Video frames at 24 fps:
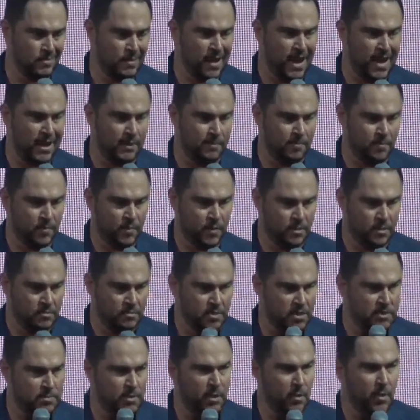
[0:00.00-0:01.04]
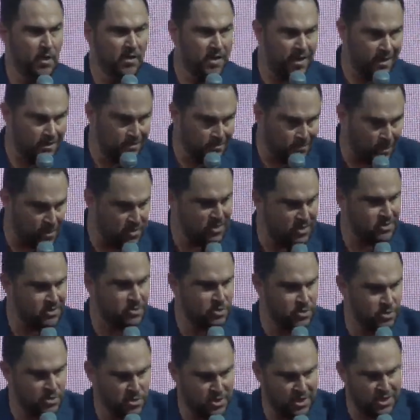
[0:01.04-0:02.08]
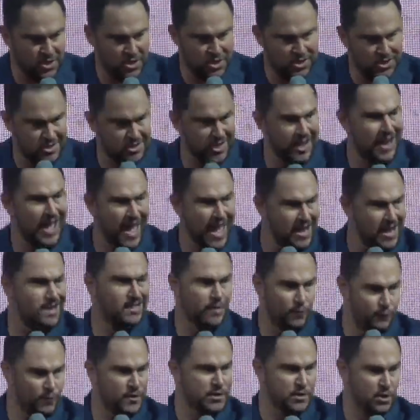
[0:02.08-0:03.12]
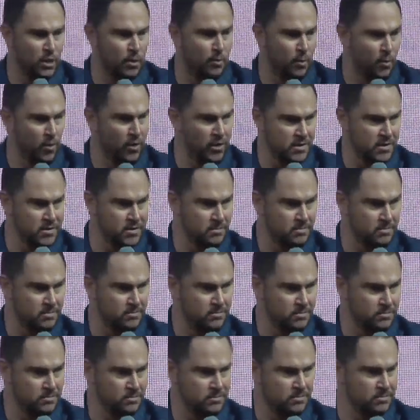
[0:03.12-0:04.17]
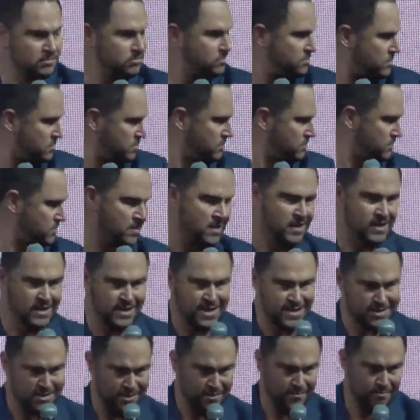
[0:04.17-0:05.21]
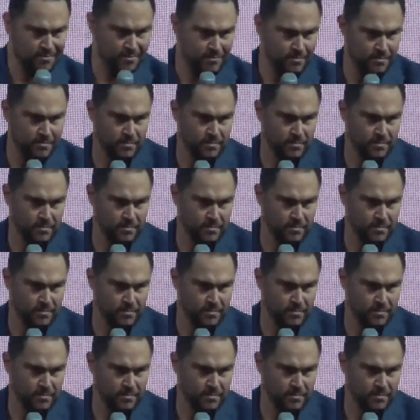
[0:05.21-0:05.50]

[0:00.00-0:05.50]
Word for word: but just be aware that most jurisdictions kind of end at their physical borders. Yes, sir.